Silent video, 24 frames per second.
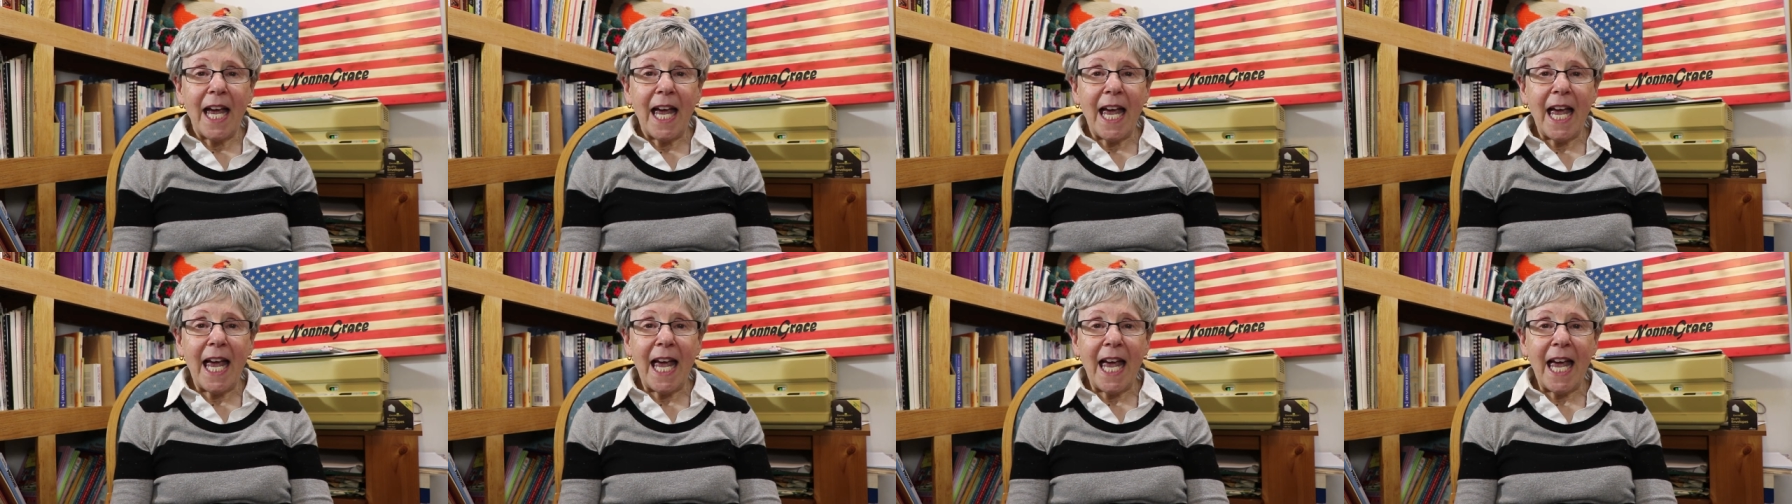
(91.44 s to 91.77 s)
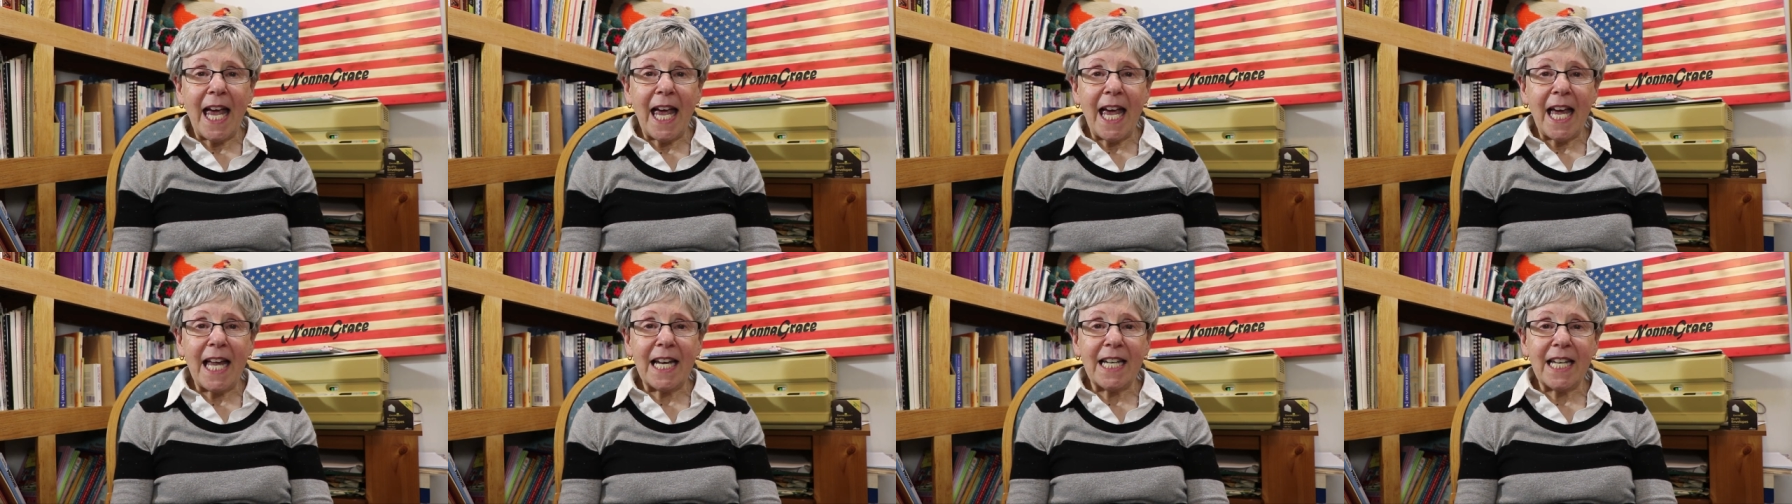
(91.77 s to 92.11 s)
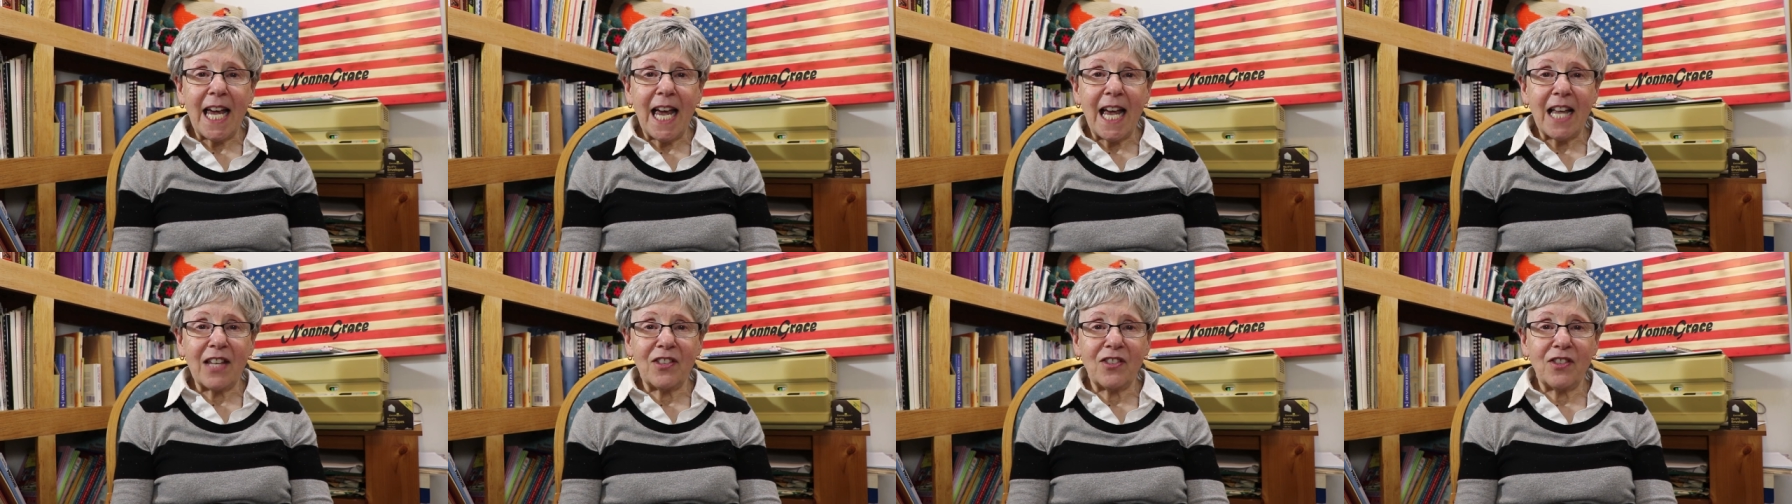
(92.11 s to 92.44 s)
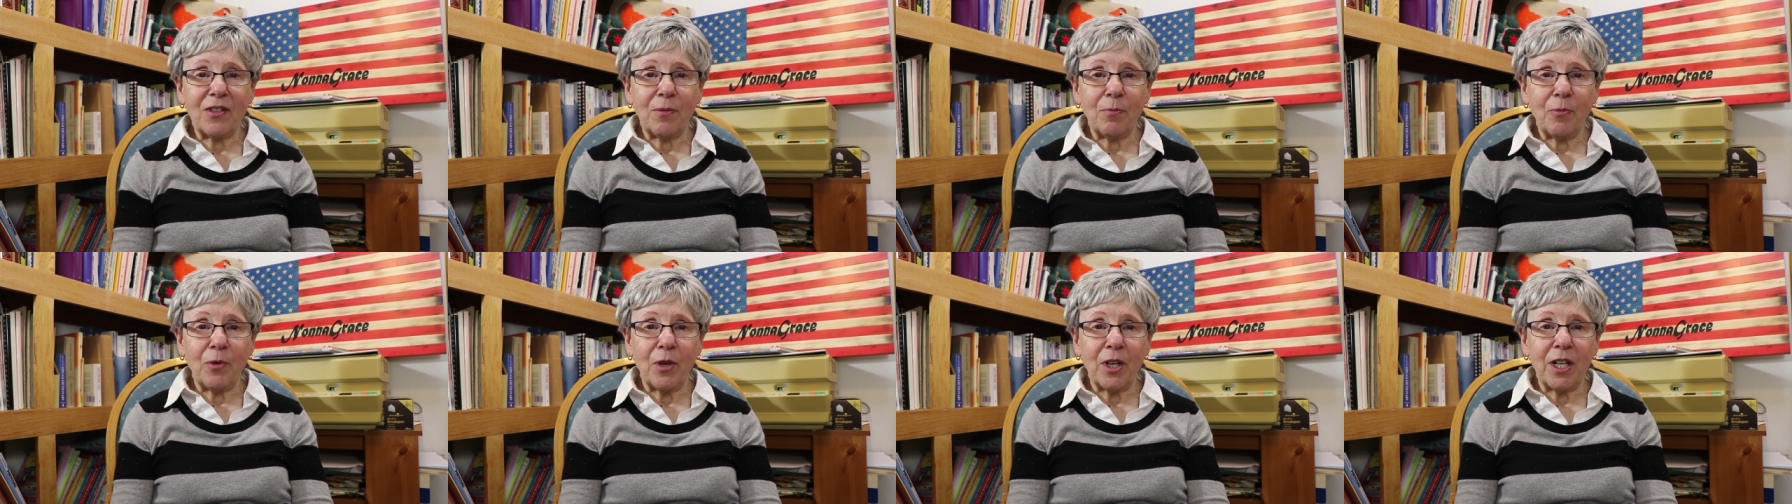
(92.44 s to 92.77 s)
and
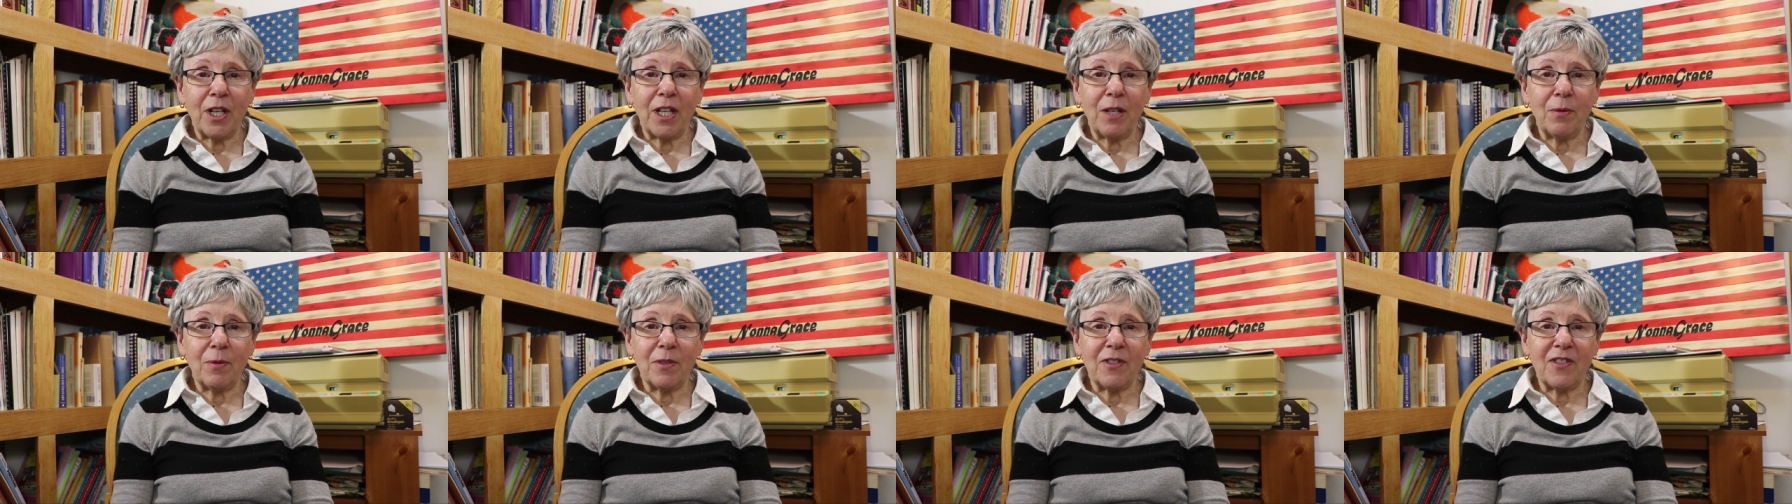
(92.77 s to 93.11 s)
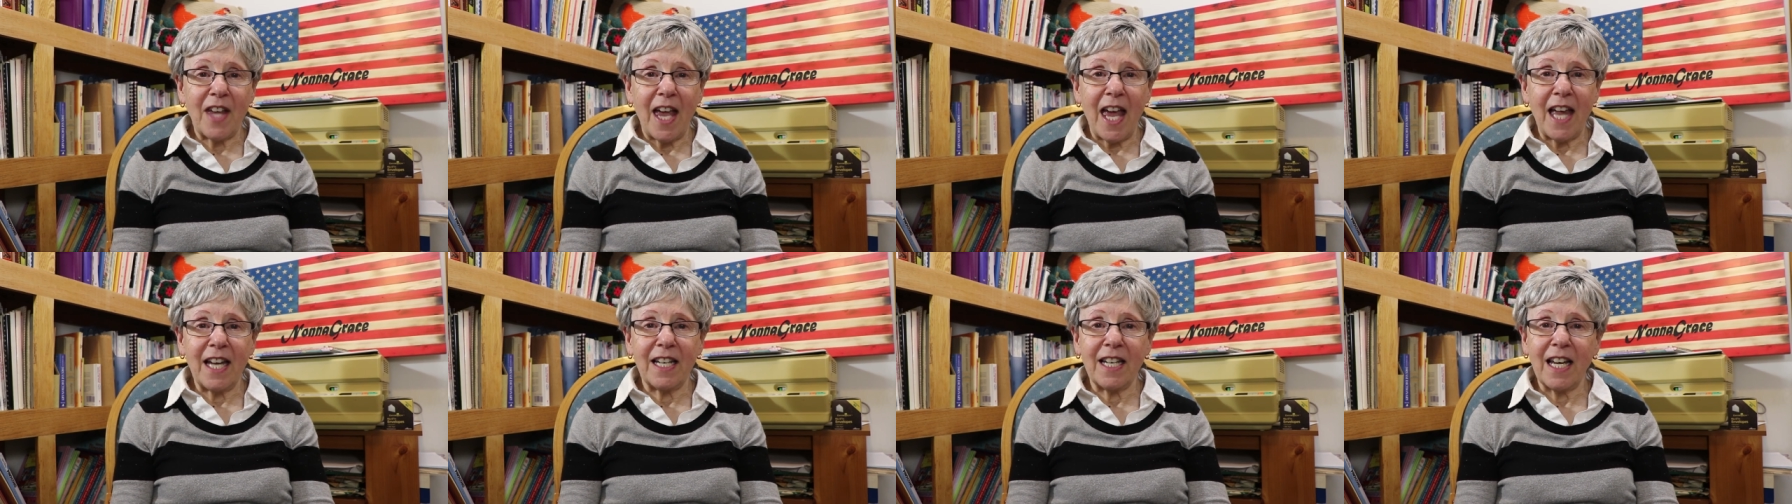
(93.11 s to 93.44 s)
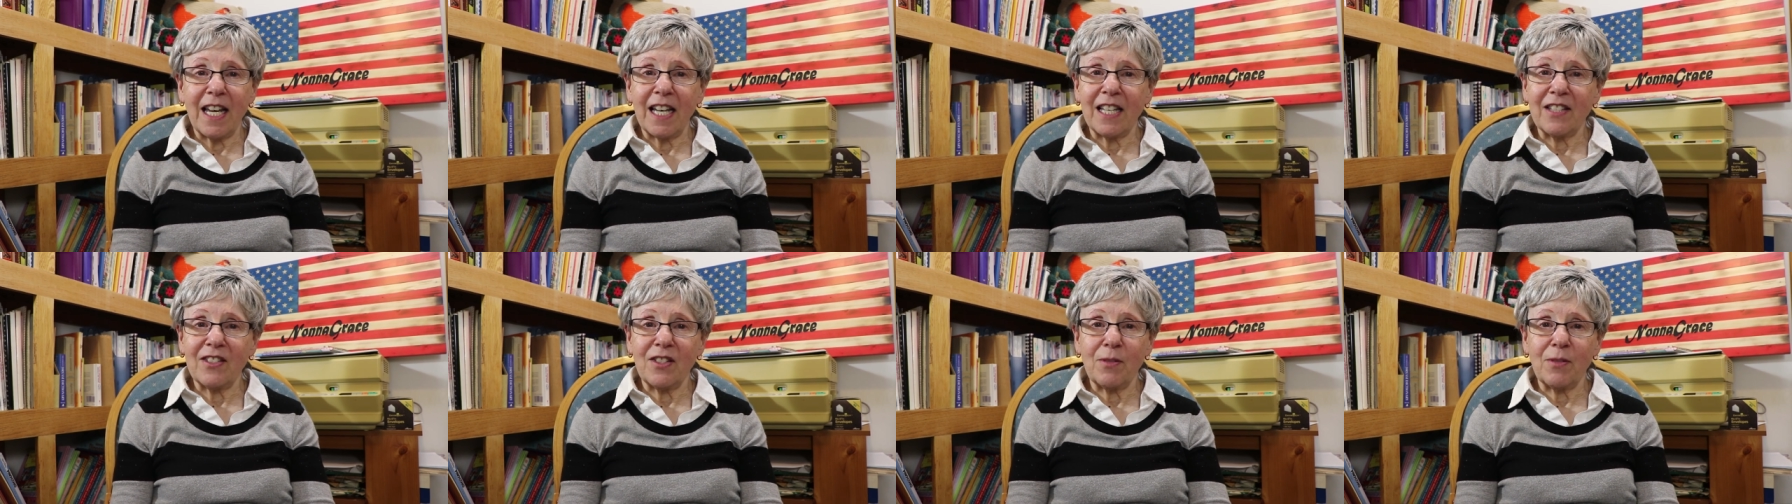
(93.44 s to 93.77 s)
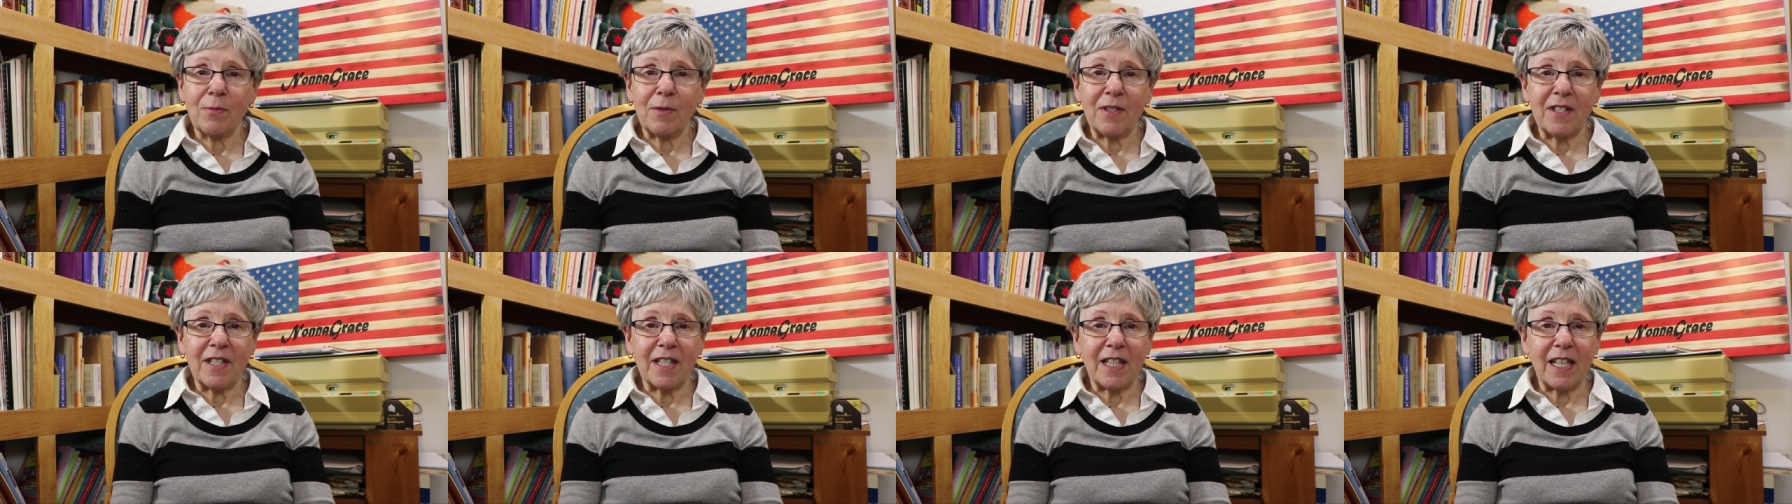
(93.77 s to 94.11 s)
asked him where he was at, and I guess he
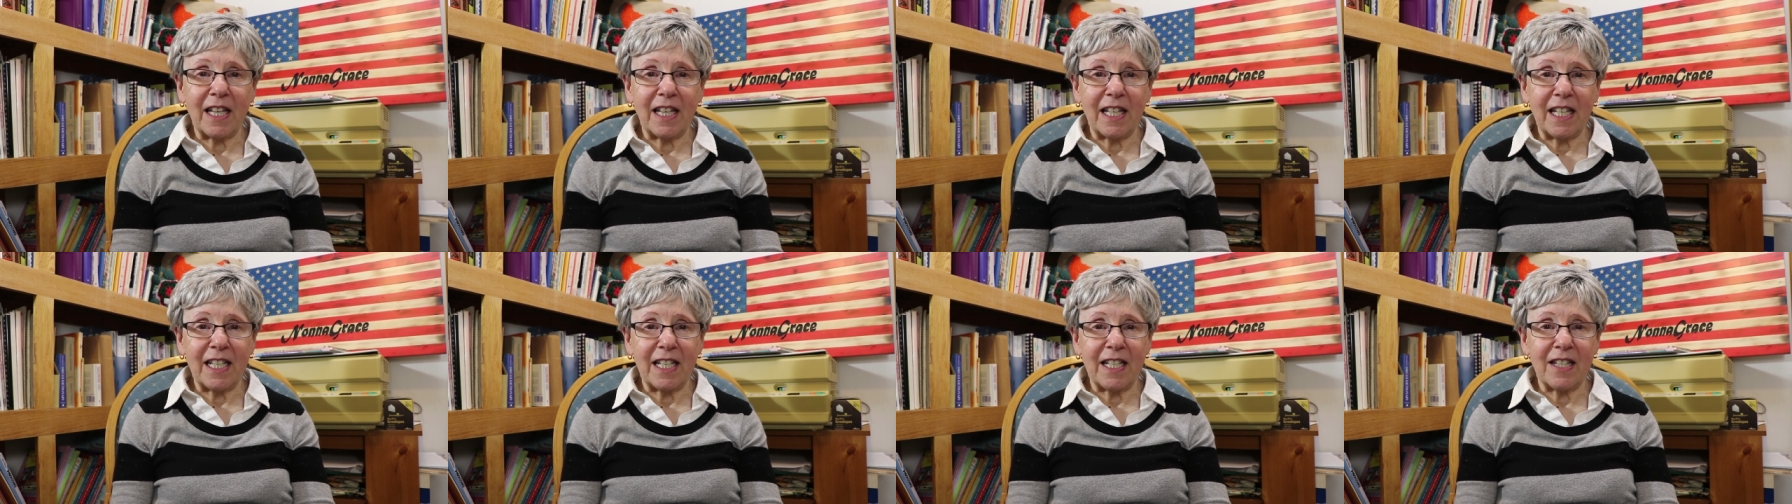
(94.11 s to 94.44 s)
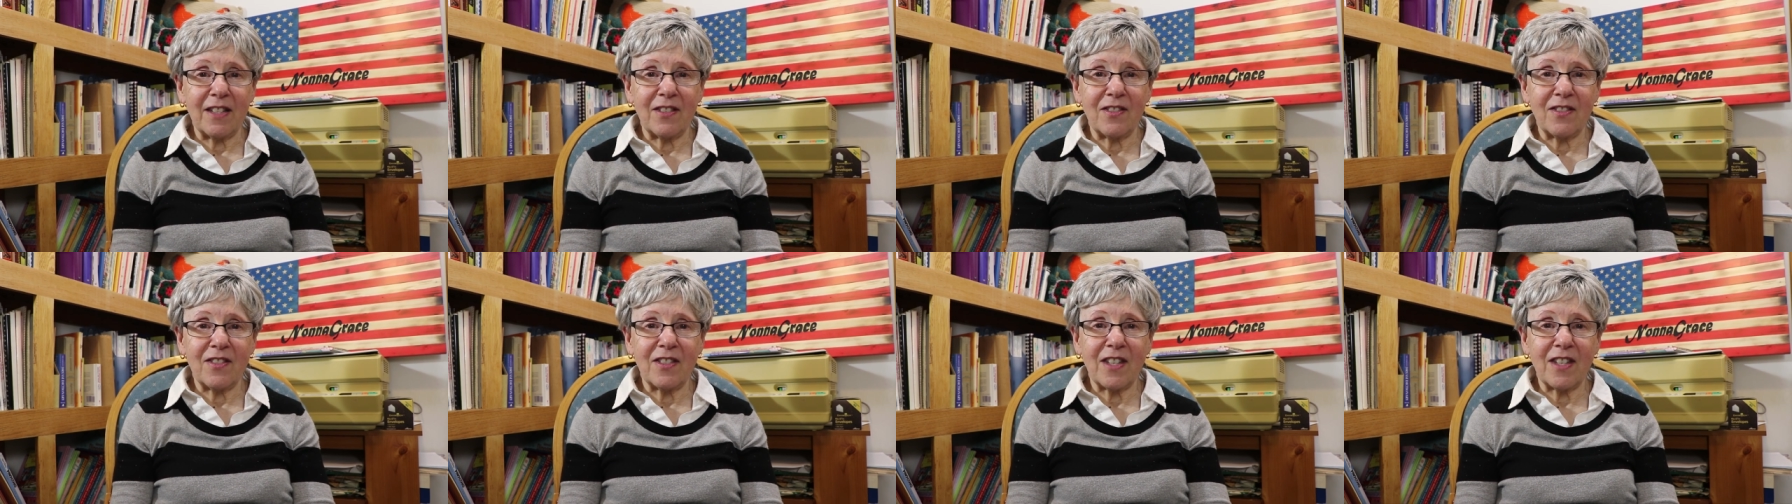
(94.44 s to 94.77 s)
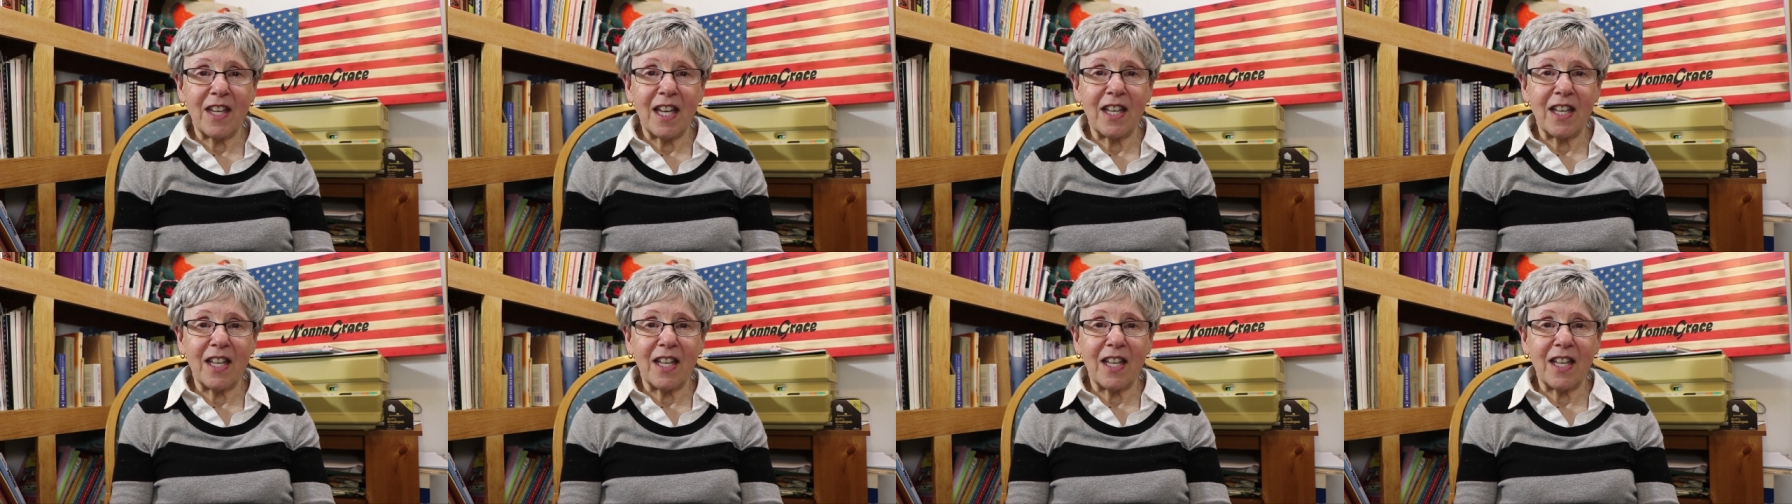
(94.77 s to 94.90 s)
was in the linens.